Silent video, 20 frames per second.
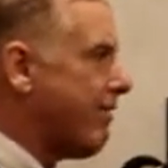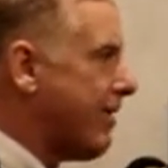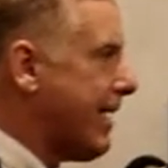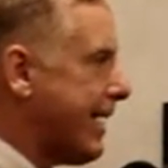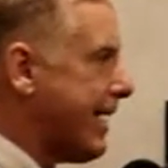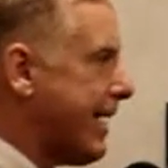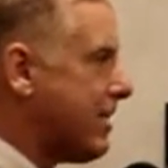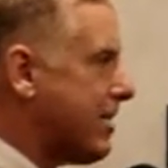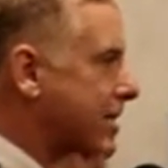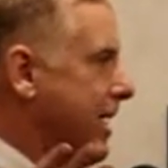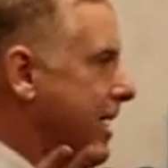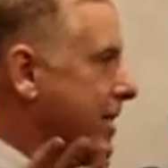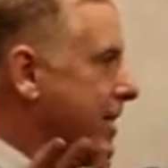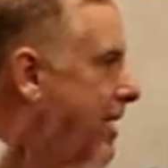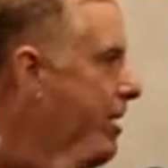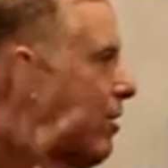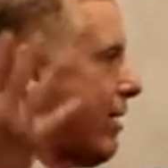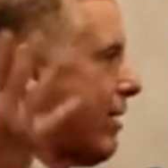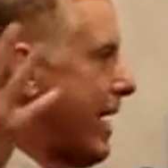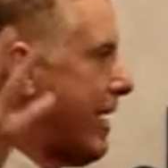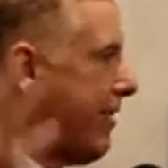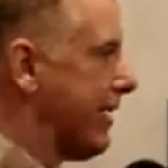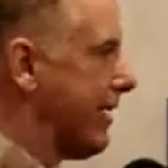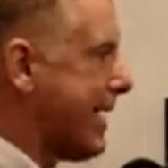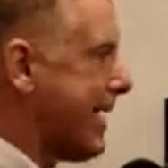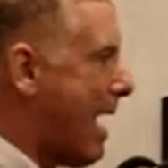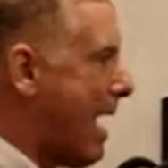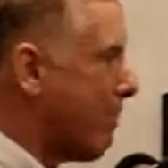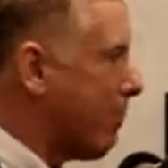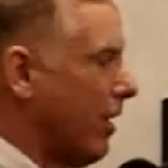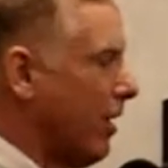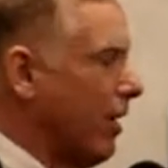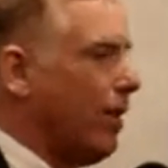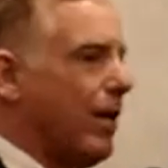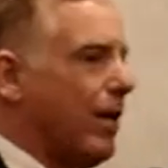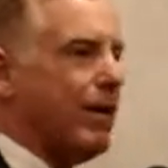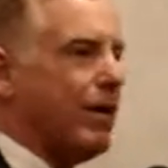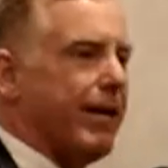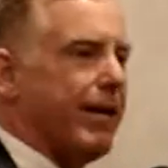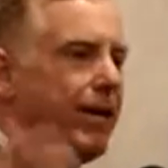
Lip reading: If they get sick, they go down to the Capitol,